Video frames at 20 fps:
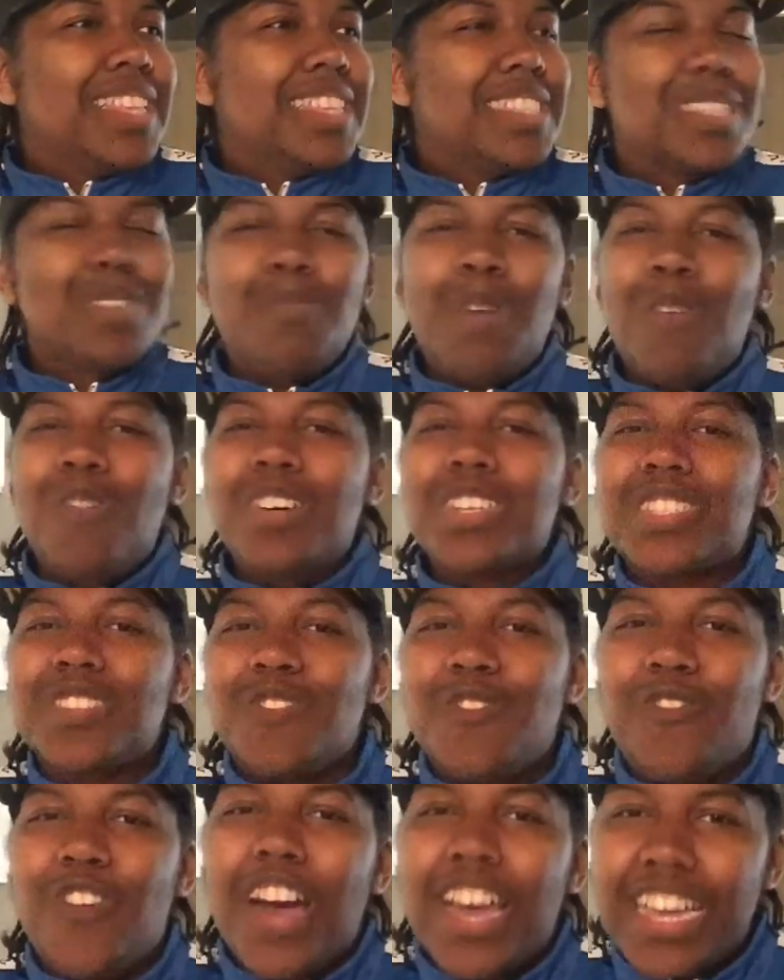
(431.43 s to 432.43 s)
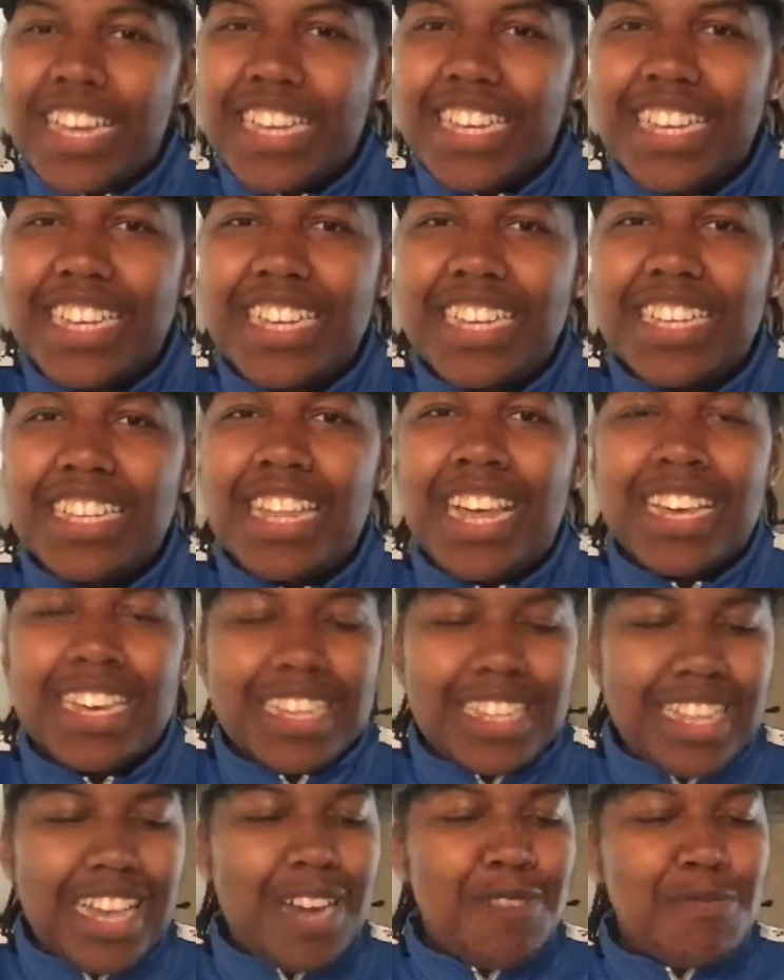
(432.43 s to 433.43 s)
somebody wants to fight, like,
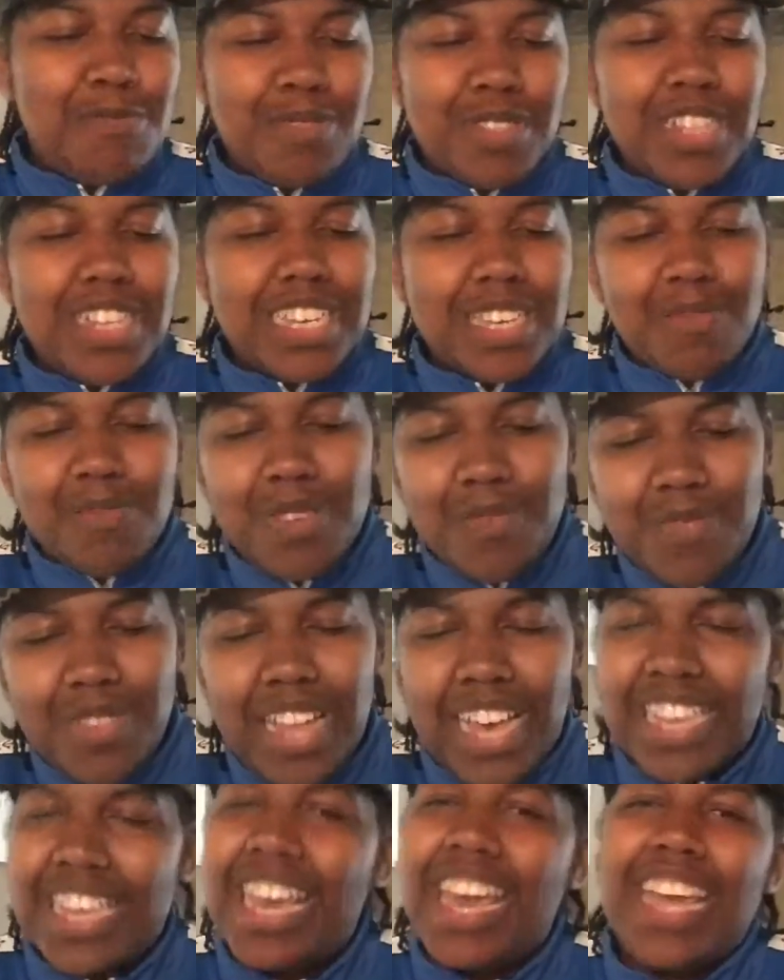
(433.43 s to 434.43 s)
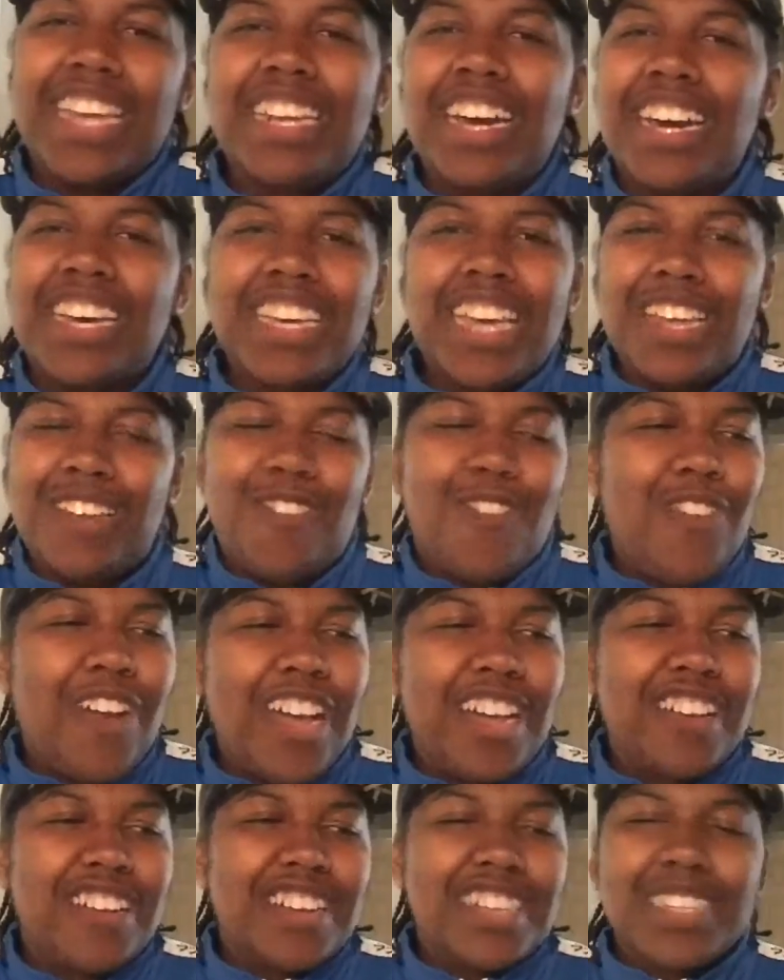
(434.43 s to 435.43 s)
a lot of people look at me and be like, yeah, nah, he ain't no
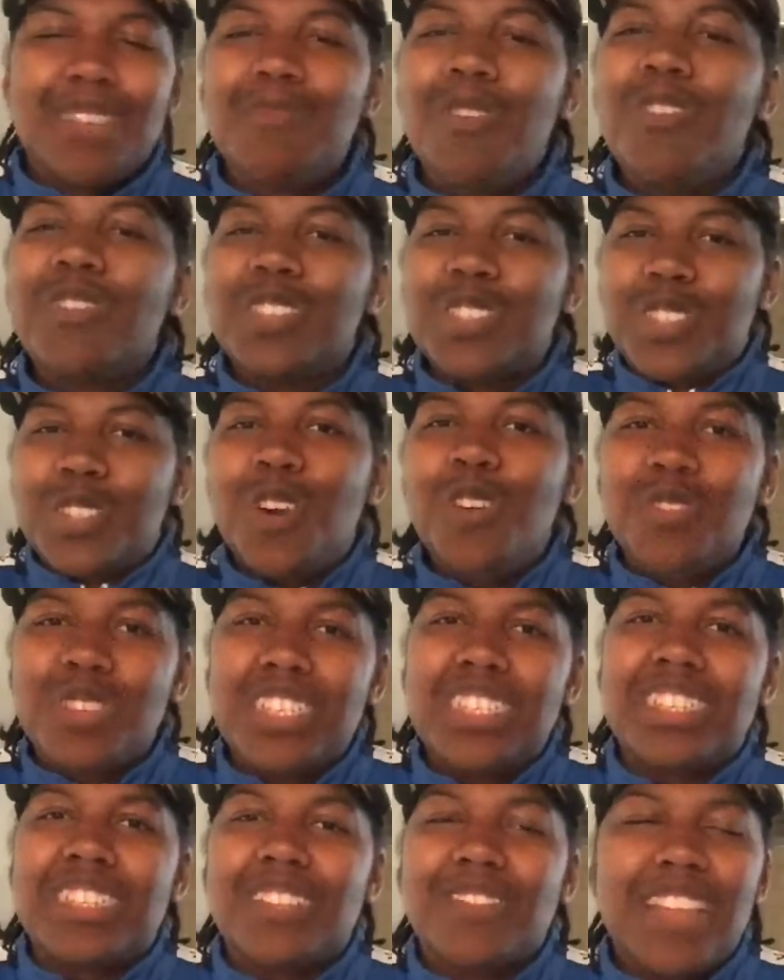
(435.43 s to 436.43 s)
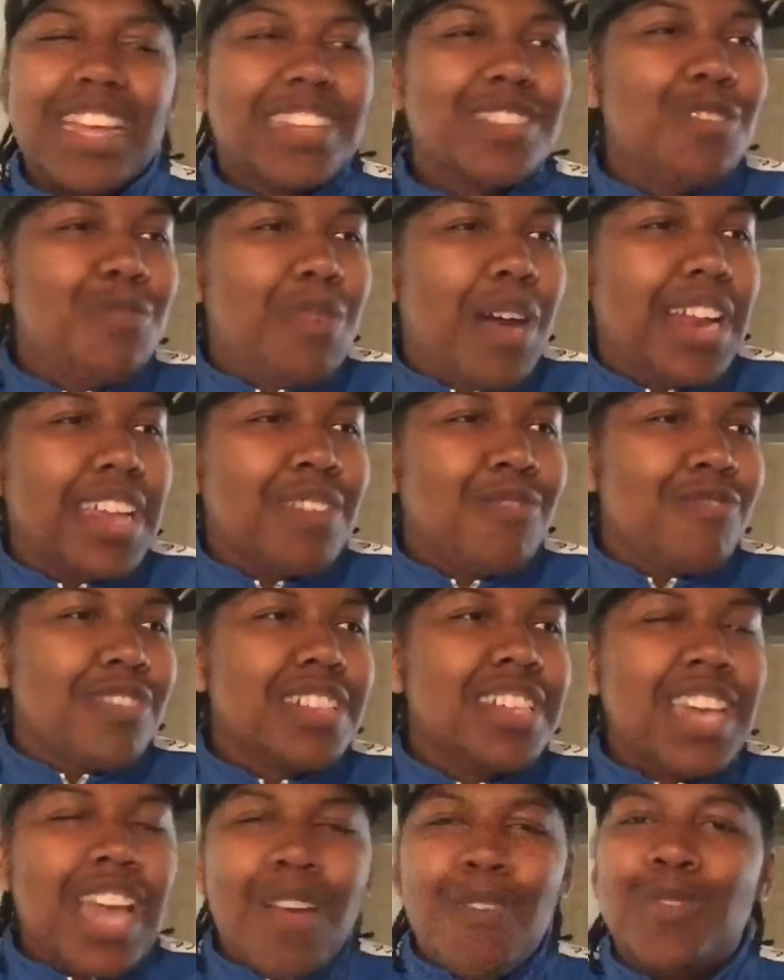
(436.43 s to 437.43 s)
fighter. Because I'm always joking. Like, nobody
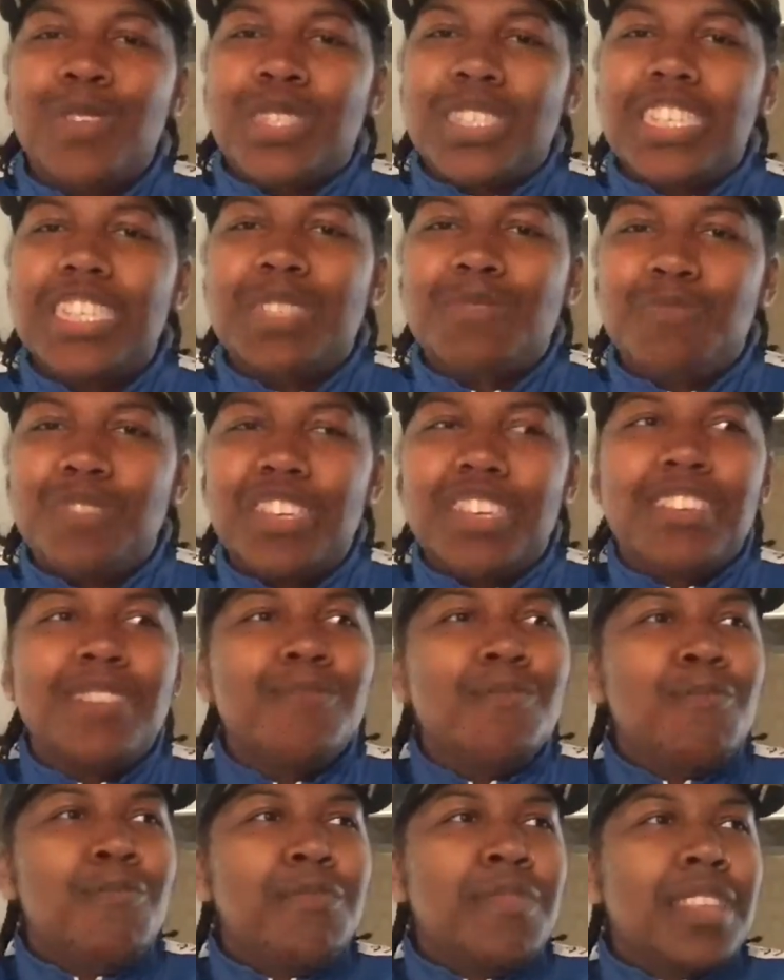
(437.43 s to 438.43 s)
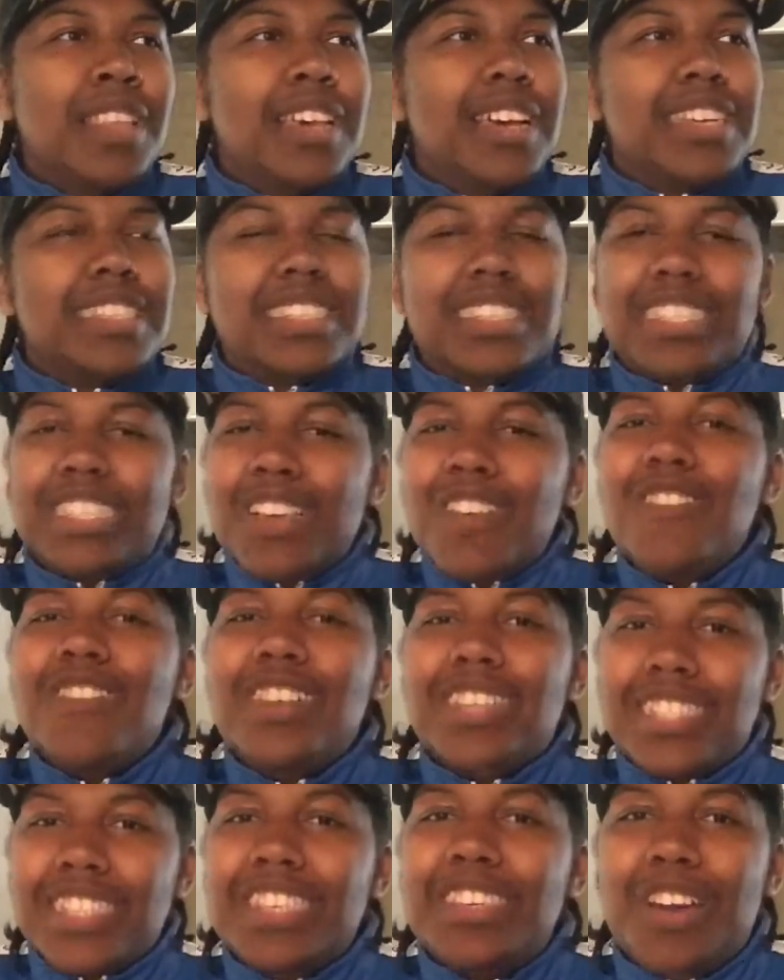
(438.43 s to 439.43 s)
really ever sees me
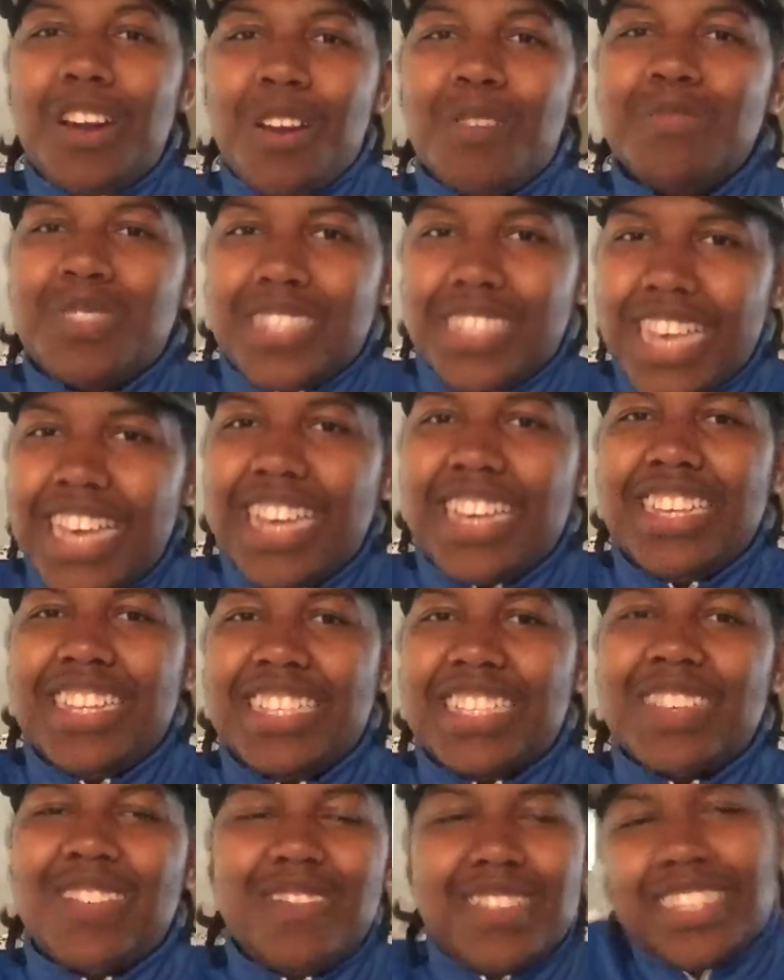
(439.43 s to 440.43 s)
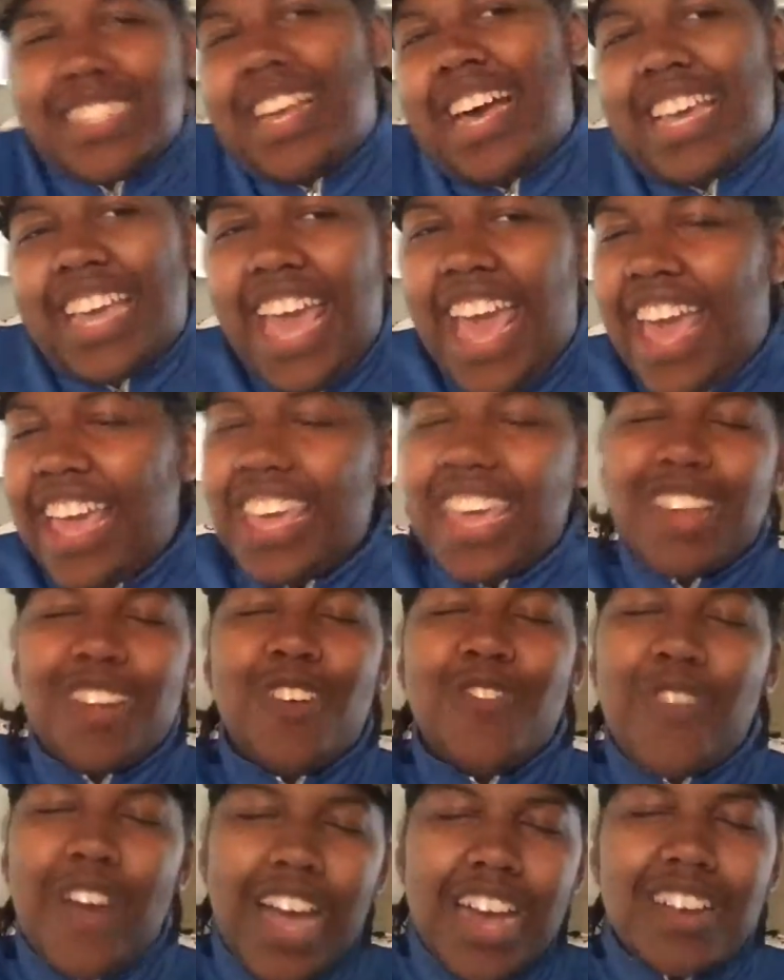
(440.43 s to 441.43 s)
seriously upset. So it's like, yeah, he ain't
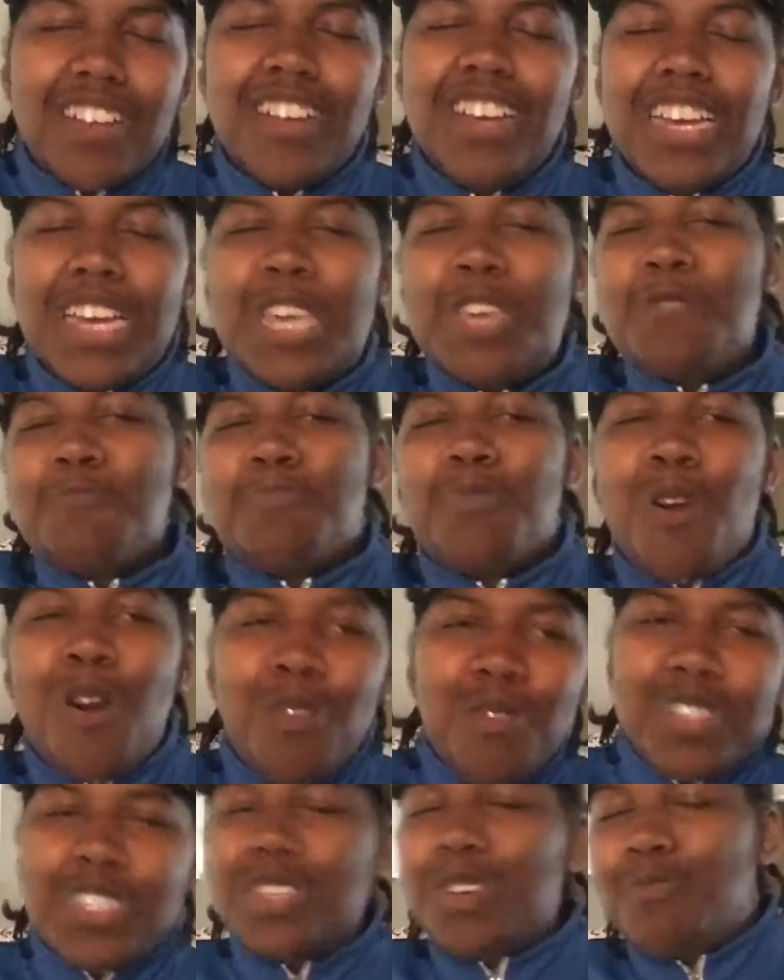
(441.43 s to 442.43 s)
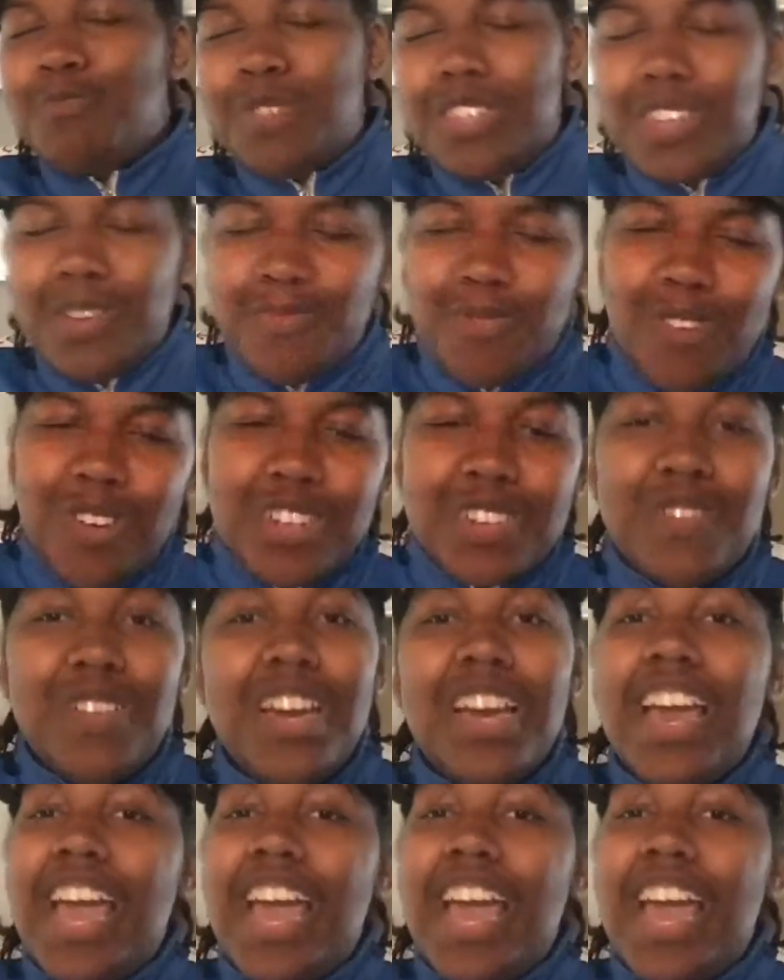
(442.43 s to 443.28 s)
no fighter. He a punk. We just gonna beat up on him.